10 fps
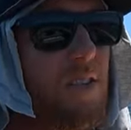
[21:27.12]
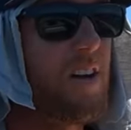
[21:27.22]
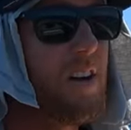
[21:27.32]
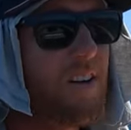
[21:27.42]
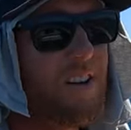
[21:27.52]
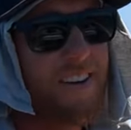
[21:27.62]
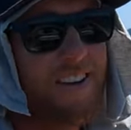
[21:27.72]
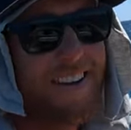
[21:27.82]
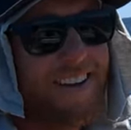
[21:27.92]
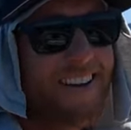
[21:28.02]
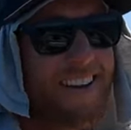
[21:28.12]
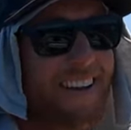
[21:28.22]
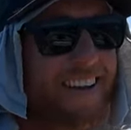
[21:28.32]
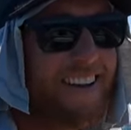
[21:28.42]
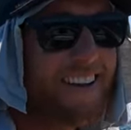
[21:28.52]
Oi, oi,
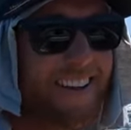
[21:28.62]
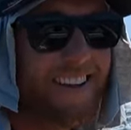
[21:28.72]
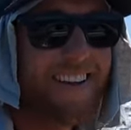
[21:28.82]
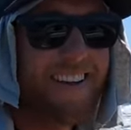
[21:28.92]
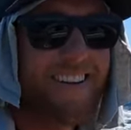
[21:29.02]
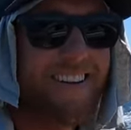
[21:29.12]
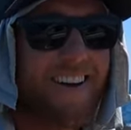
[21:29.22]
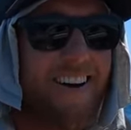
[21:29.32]
oi.